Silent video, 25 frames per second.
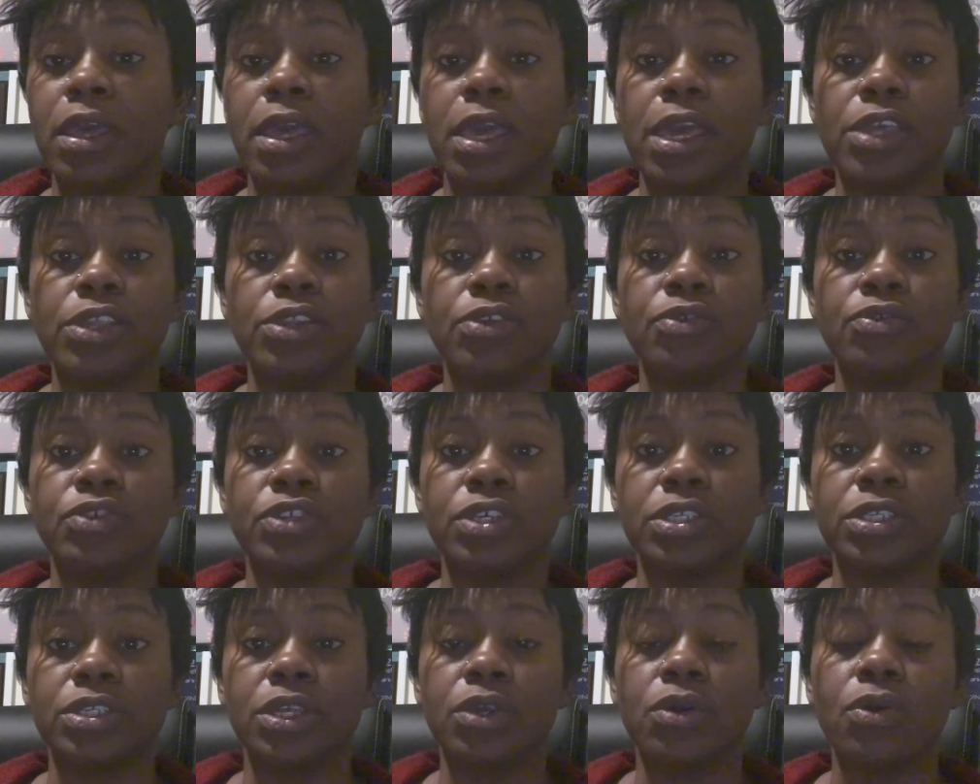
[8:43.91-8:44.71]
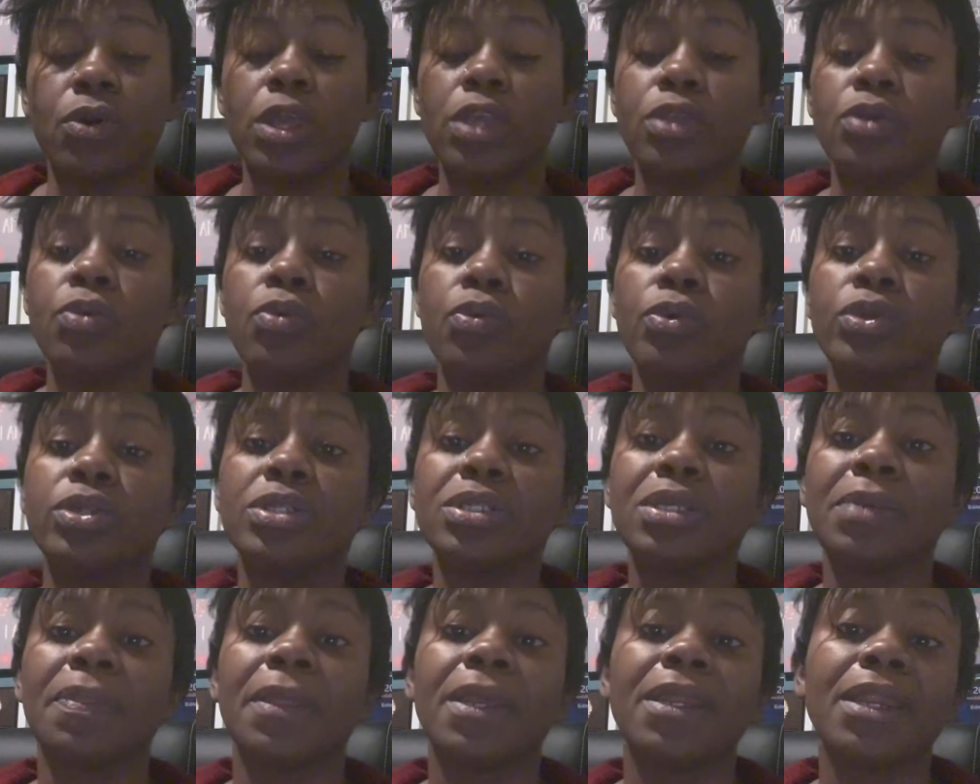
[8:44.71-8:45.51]
and you want
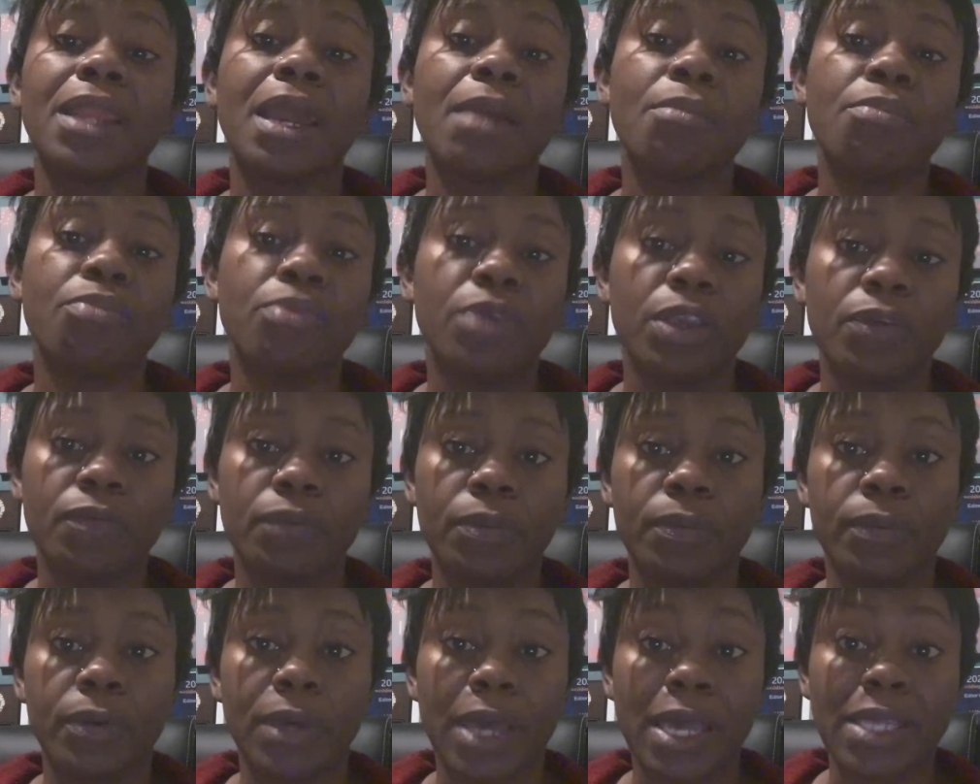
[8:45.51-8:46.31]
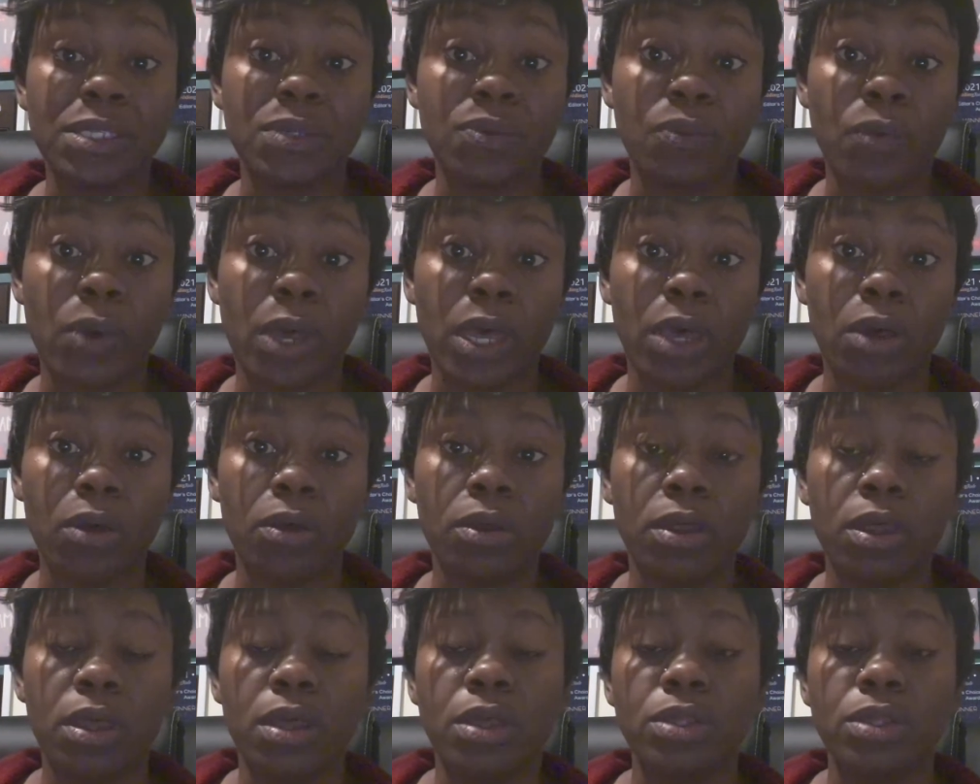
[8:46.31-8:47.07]
something that breathable as well.